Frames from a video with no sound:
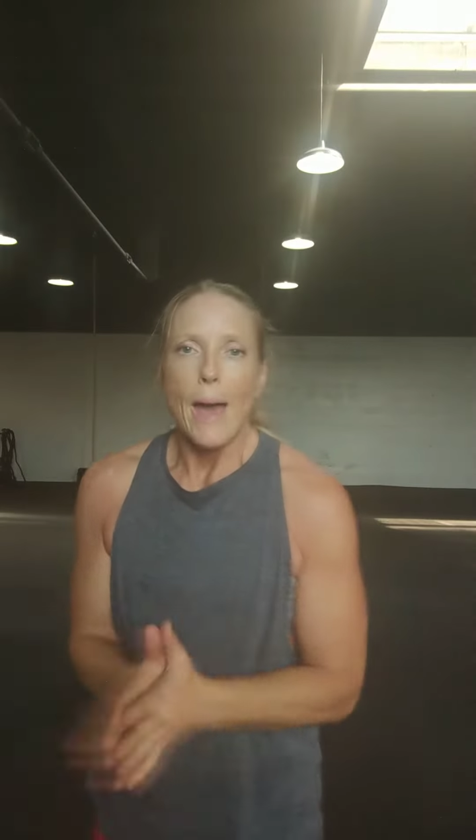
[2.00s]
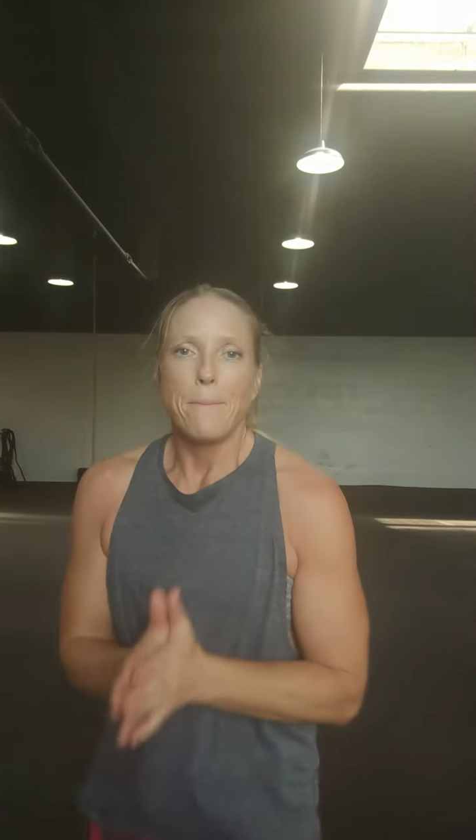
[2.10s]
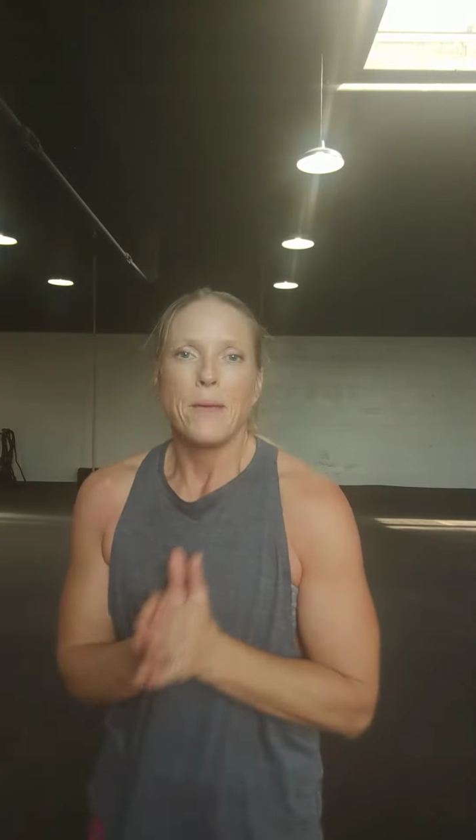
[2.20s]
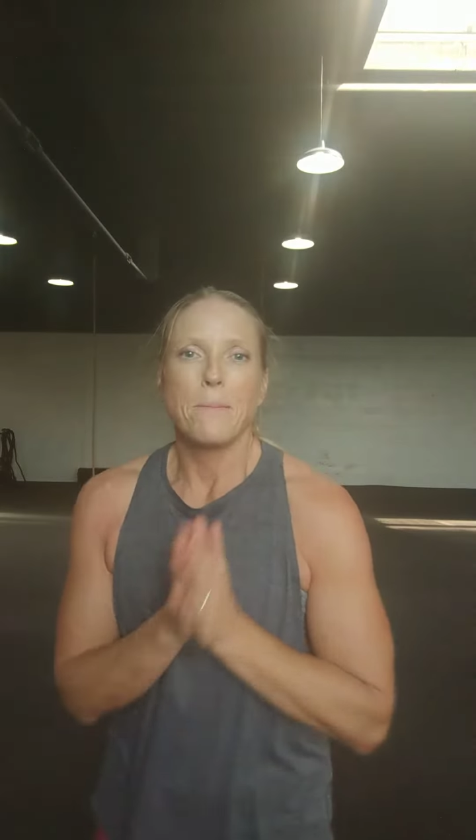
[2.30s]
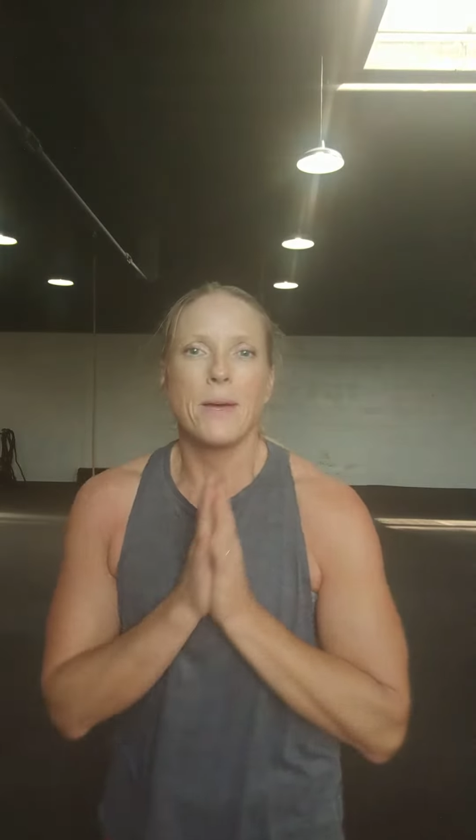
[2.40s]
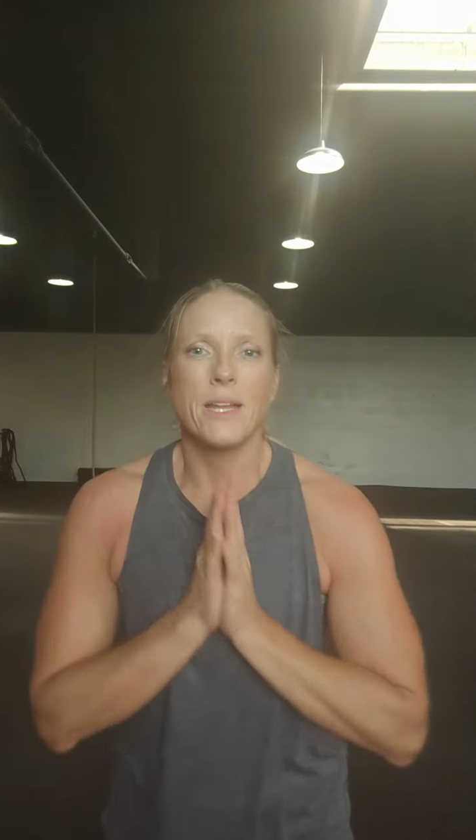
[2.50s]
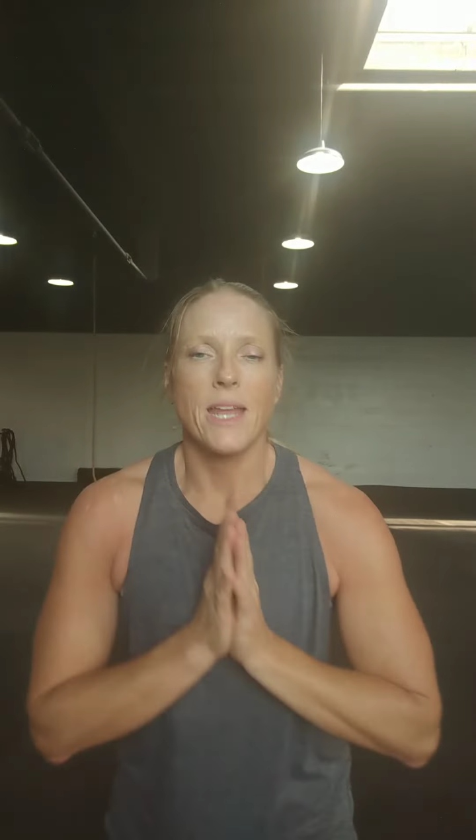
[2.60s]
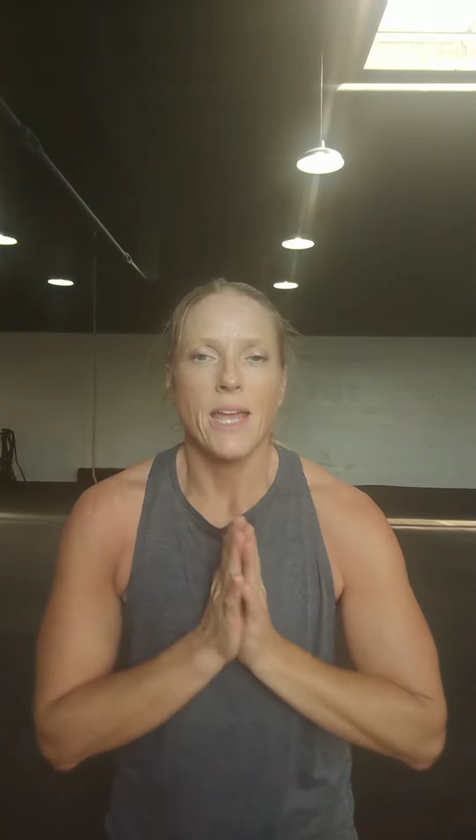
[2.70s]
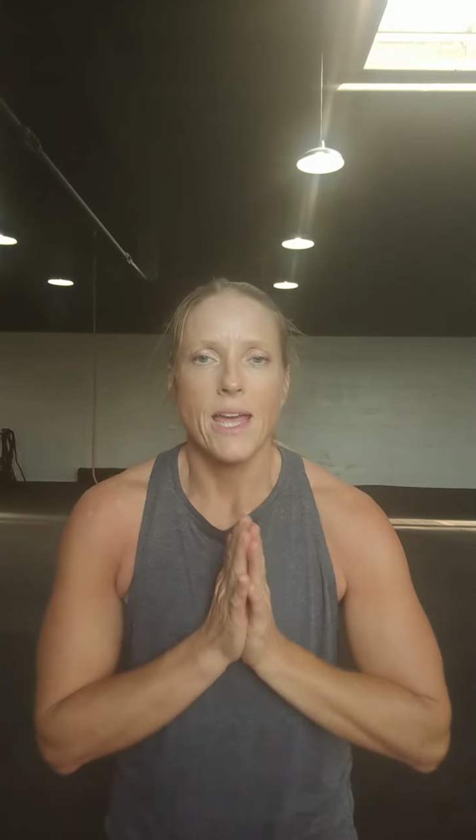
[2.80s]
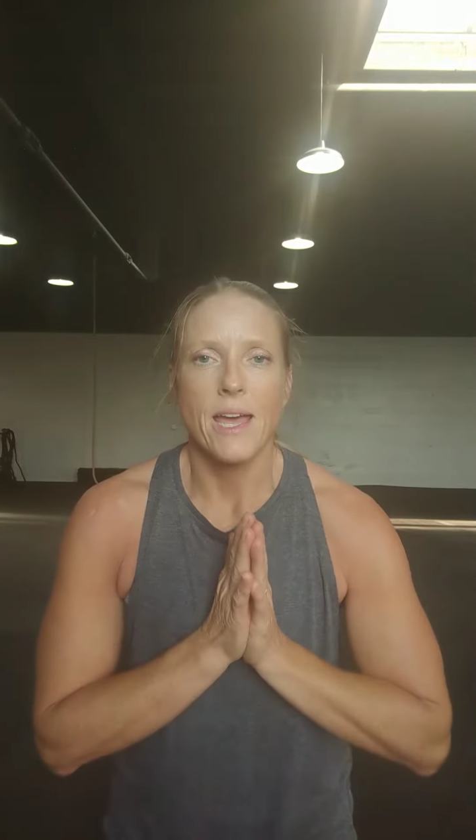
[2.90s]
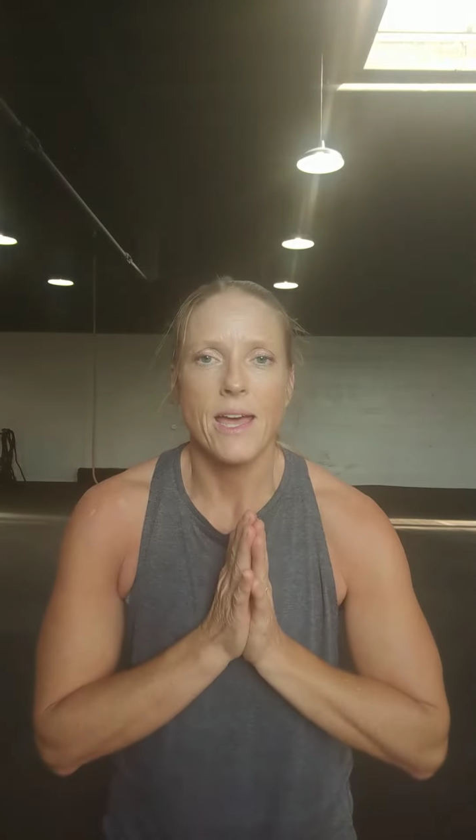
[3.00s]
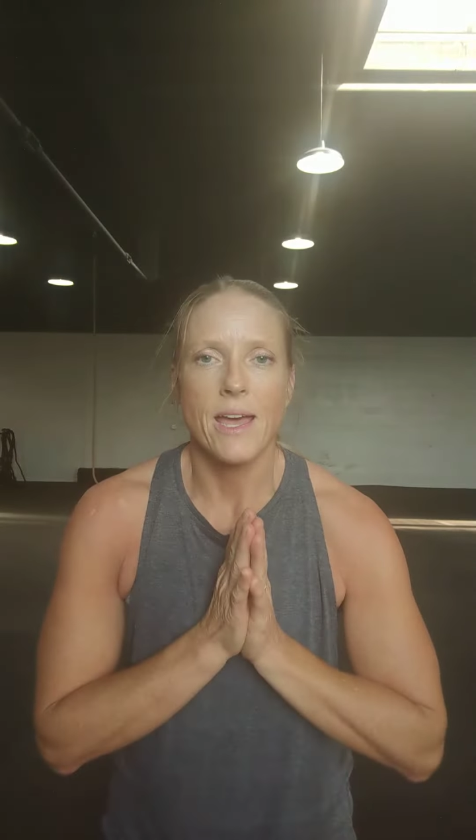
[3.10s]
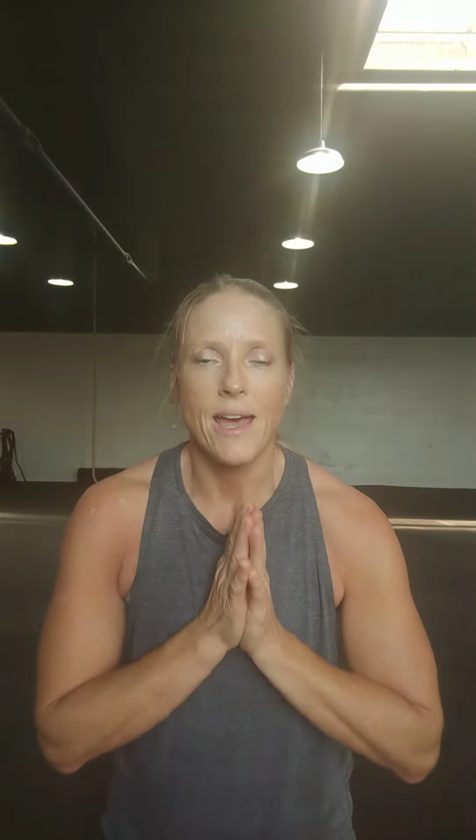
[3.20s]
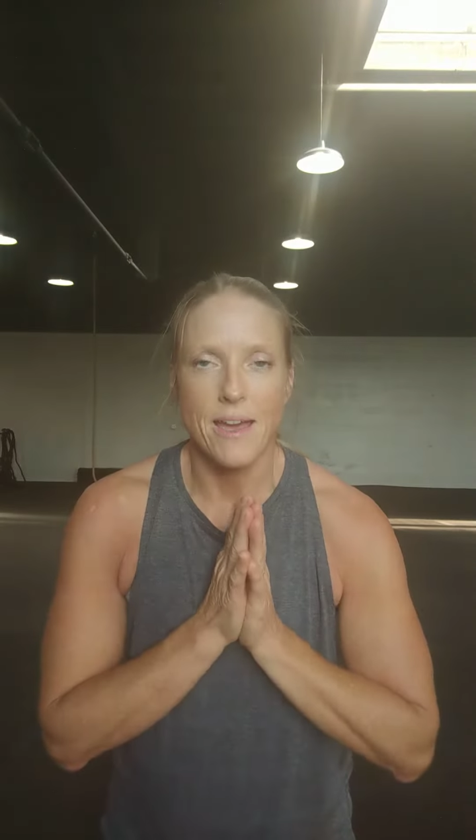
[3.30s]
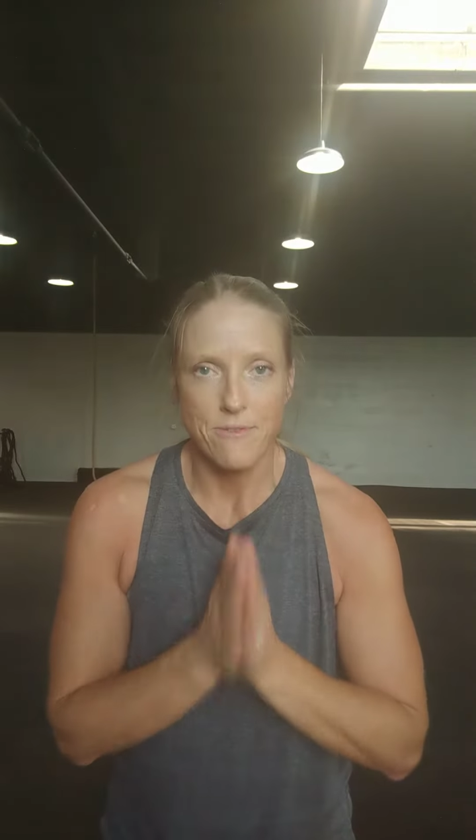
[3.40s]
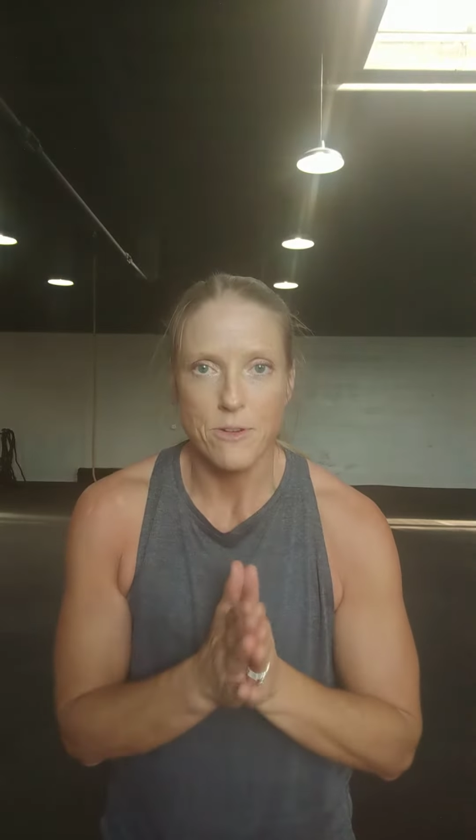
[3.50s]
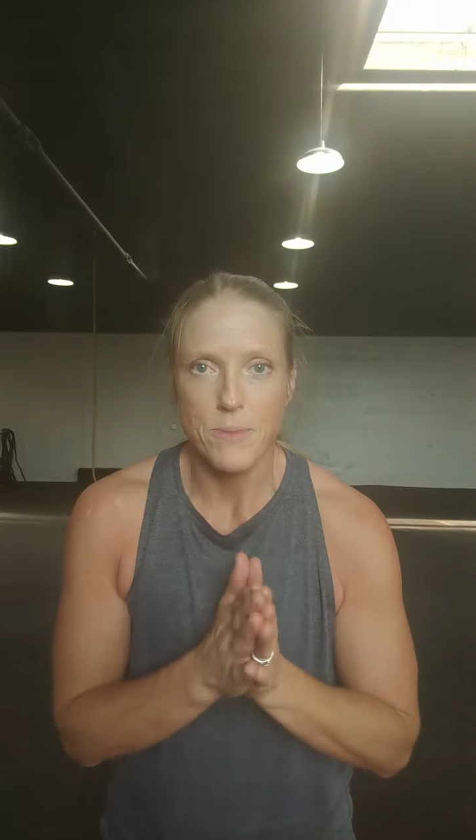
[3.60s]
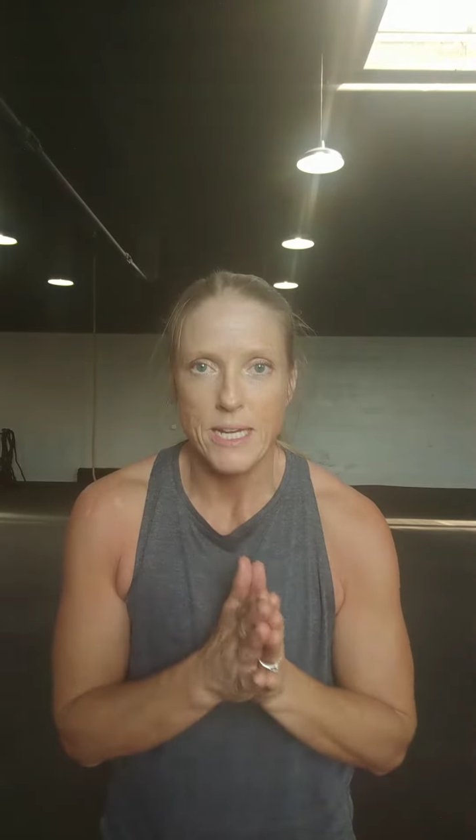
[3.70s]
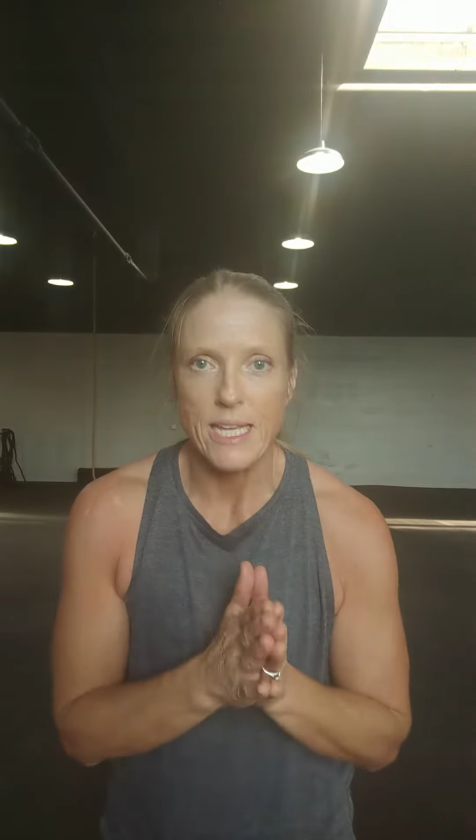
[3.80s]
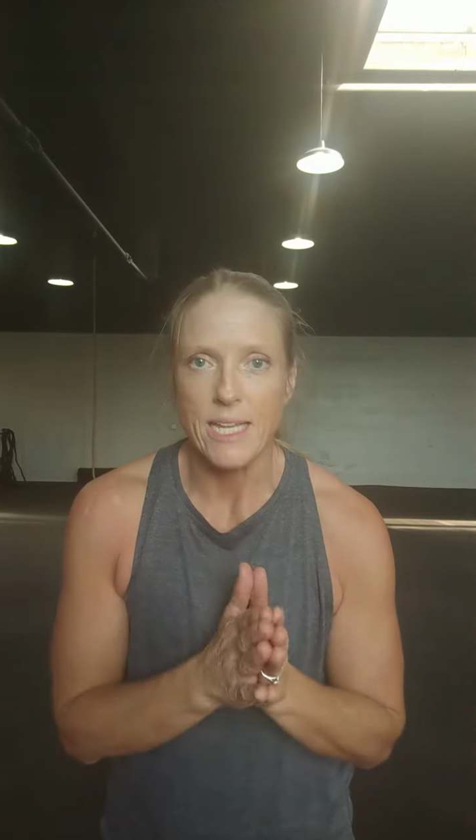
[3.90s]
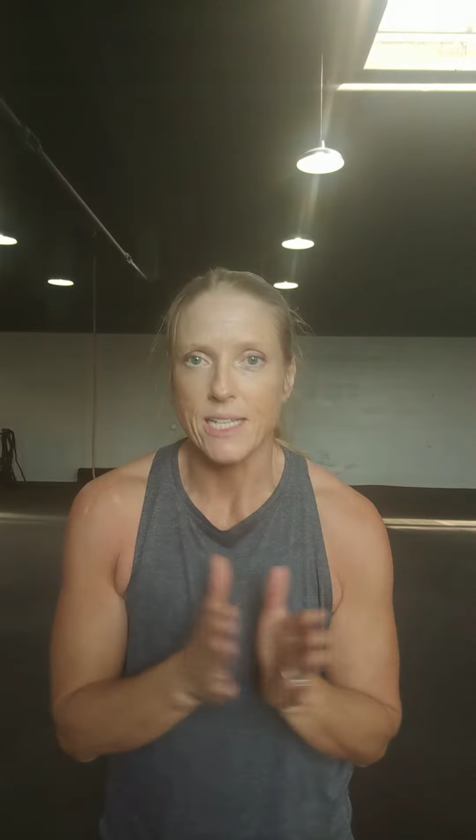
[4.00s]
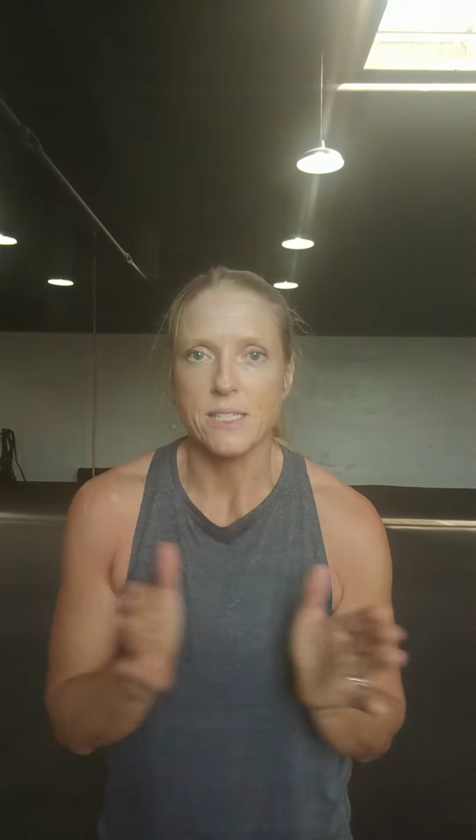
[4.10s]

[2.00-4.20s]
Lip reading: Happy Monday, everybody.